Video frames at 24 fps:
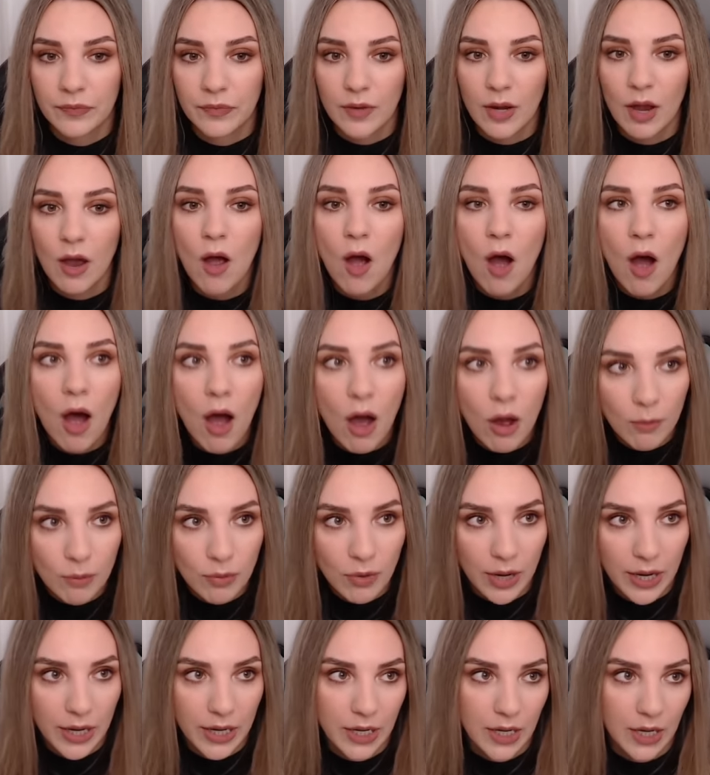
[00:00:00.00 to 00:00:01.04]

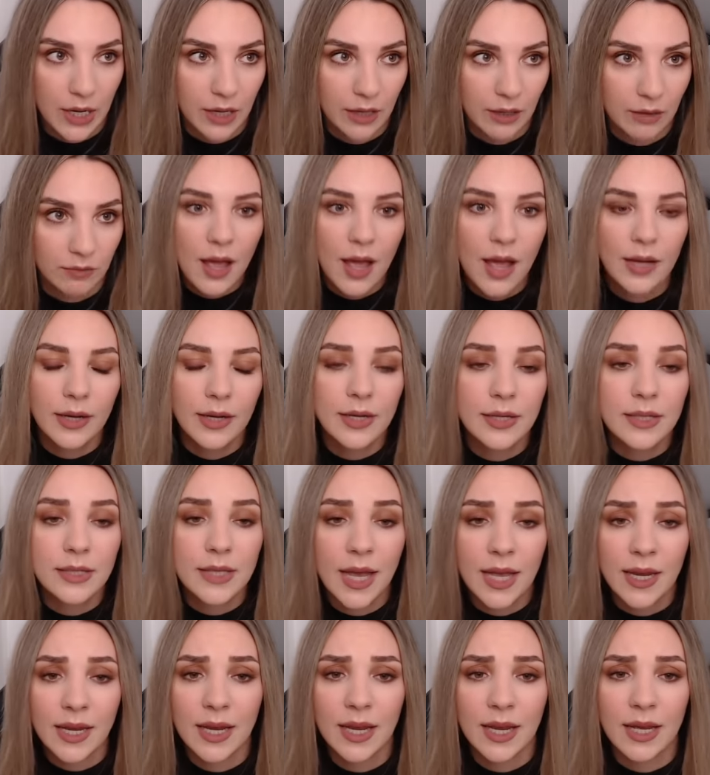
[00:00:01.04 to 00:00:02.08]
heartbreaking and he
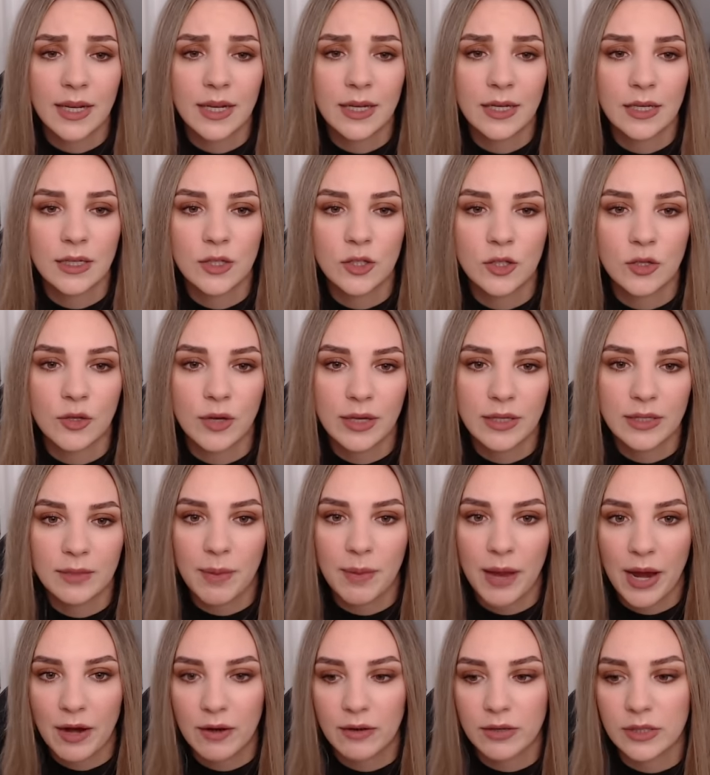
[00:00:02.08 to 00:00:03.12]
dedicated it to his
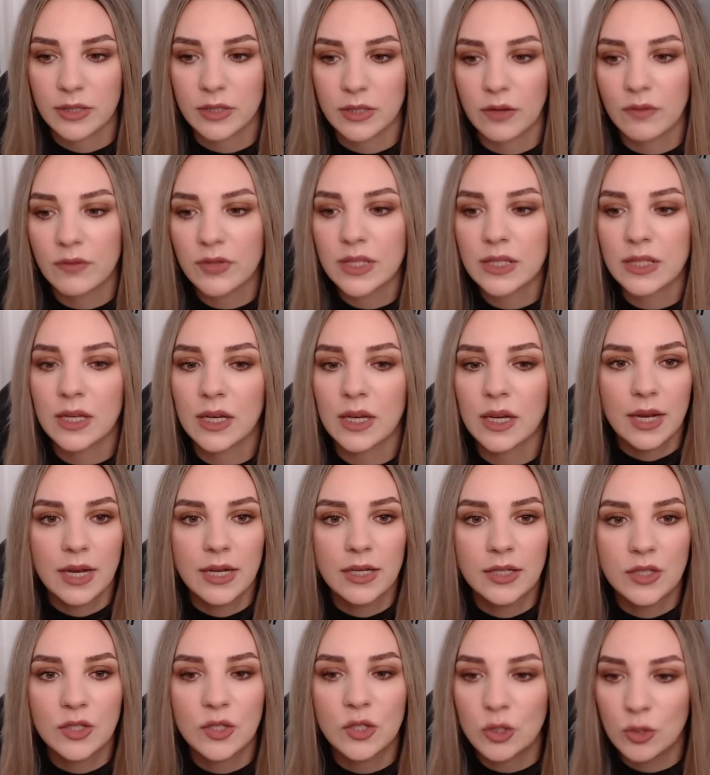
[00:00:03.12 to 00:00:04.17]
parents obviously
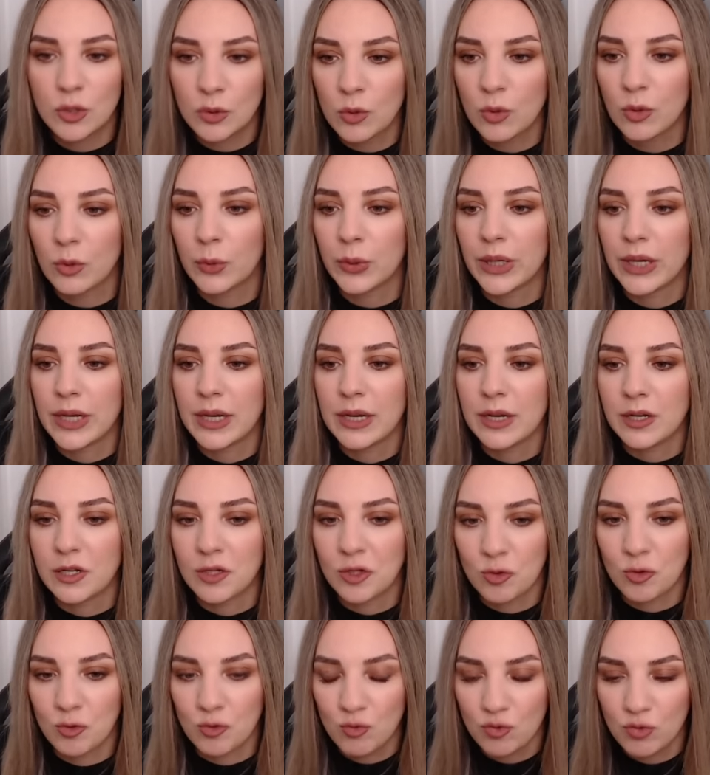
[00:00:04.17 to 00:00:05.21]
his story
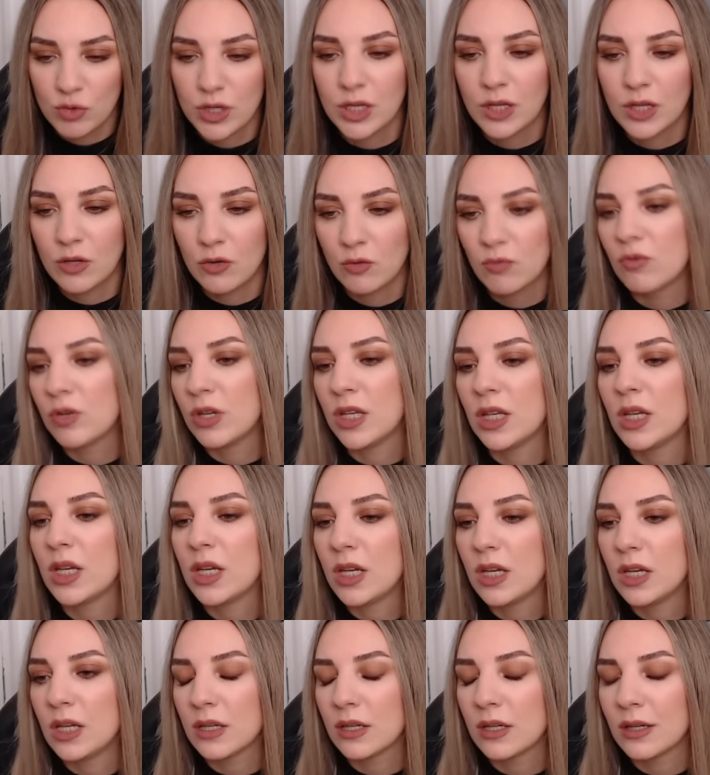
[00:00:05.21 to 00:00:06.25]
is really
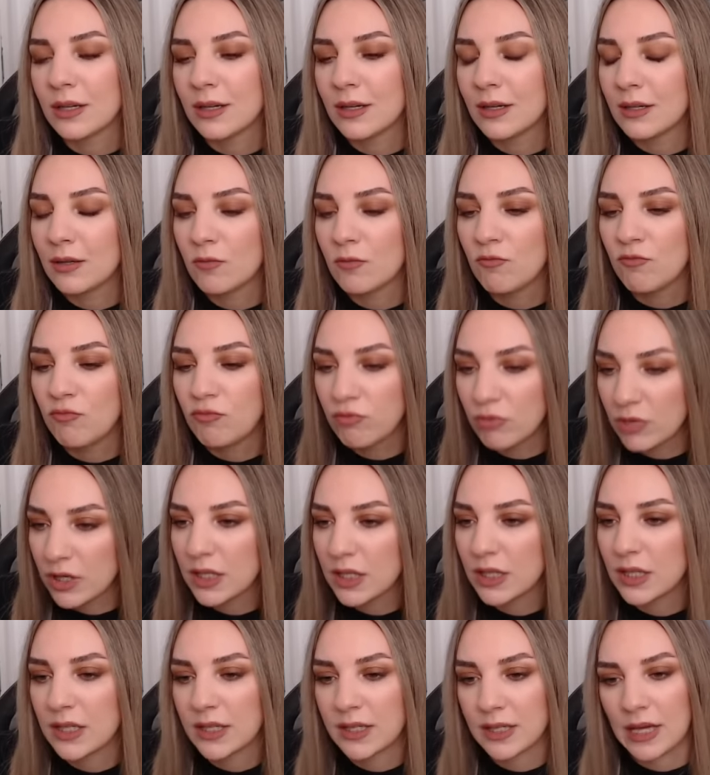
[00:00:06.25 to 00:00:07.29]
really
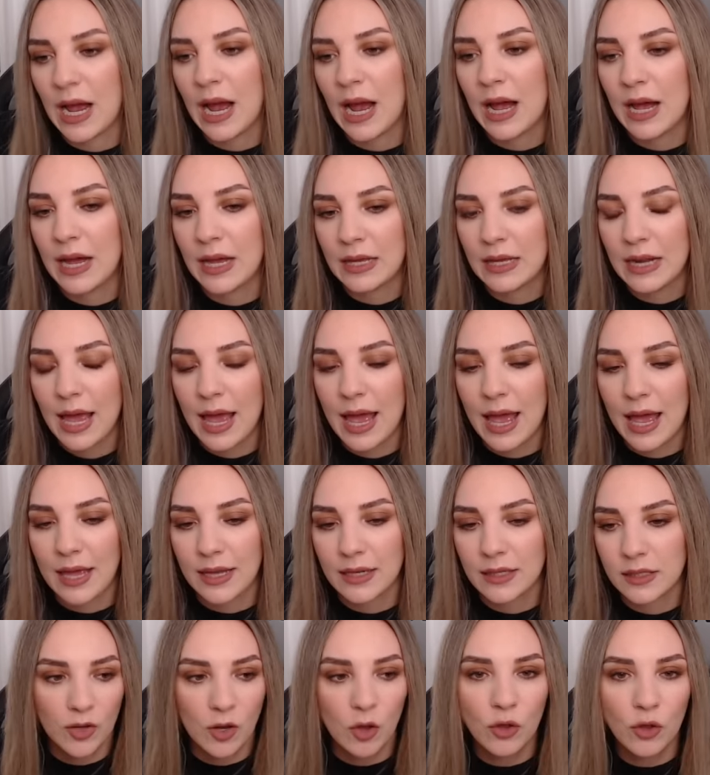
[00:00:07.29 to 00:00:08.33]
really sad
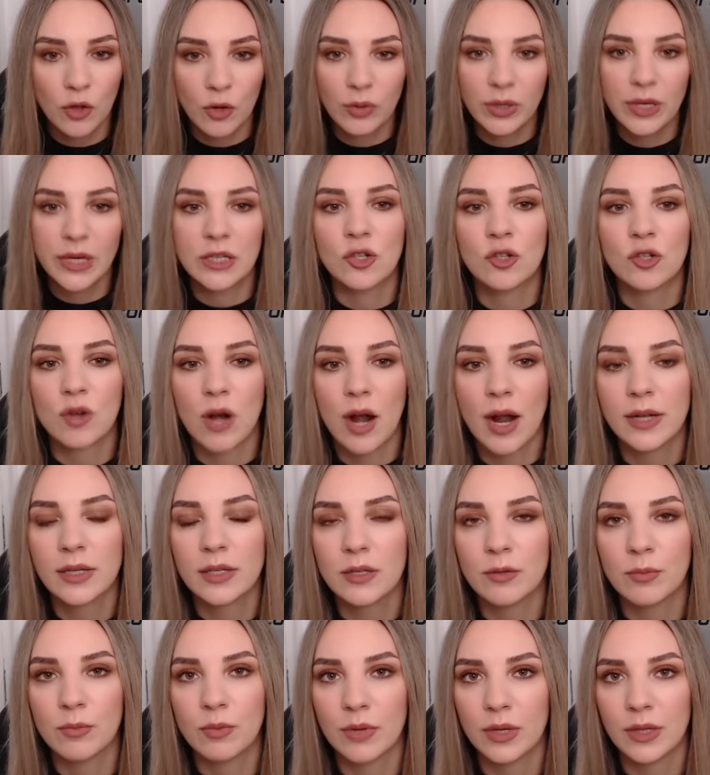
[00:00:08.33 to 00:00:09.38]
and although he's trying
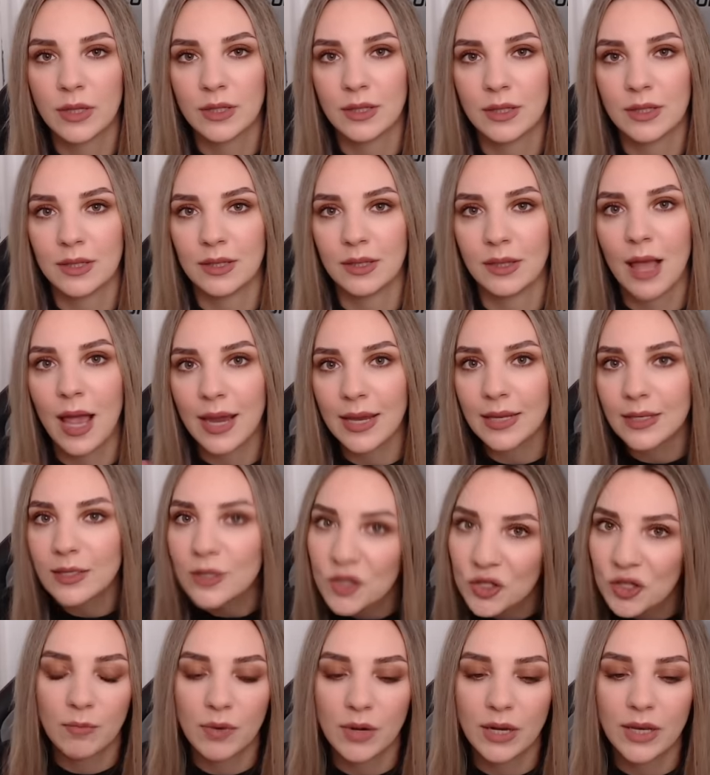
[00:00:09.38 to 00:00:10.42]
to bring this
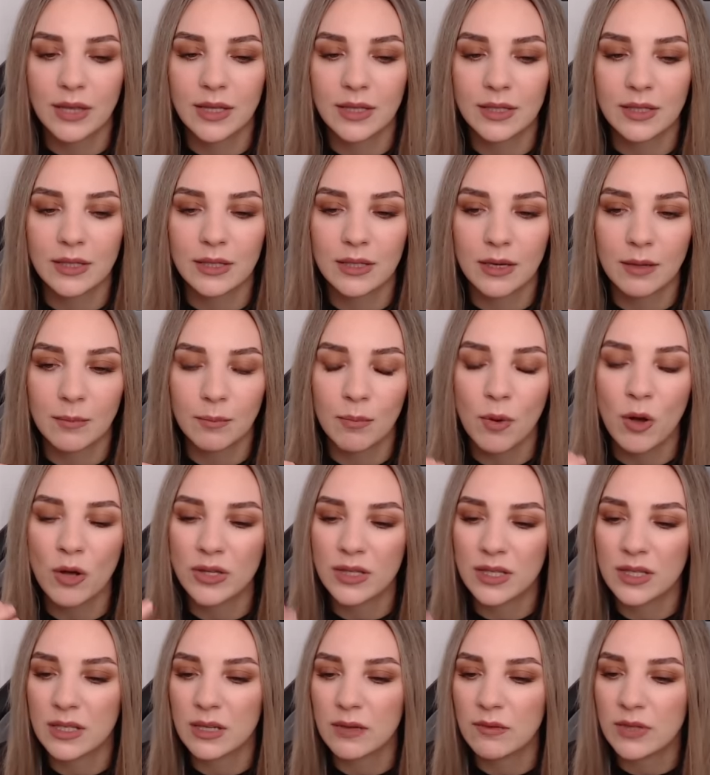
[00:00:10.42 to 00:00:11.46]
light bring this
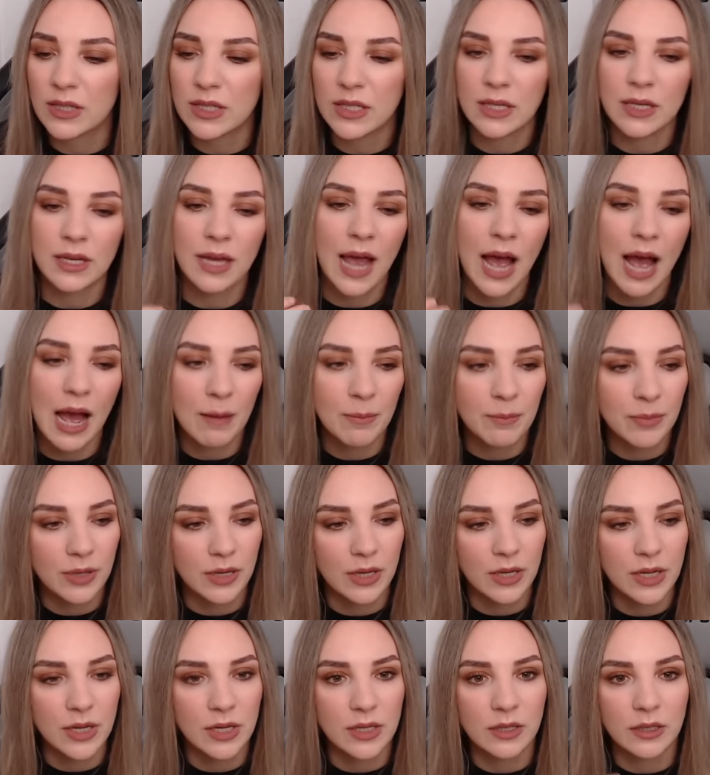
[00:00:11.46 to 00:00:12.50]
positivity,
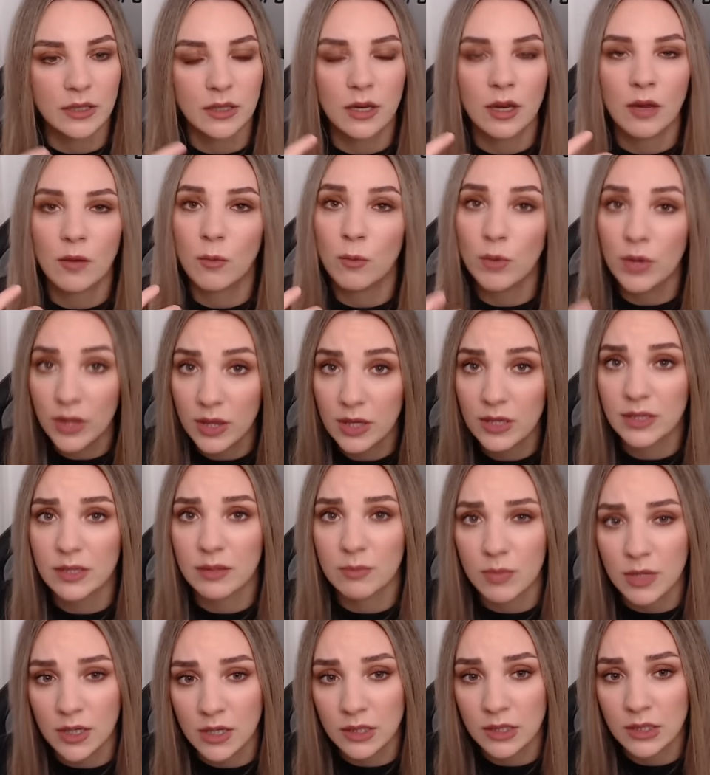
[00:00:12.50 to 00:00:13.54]
happiness with
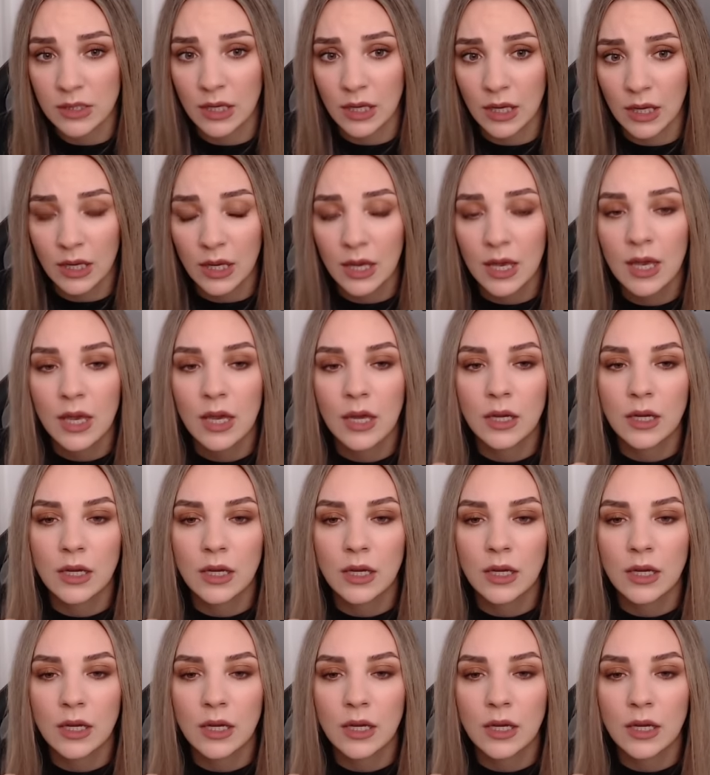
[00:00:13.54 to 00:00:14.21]
his music,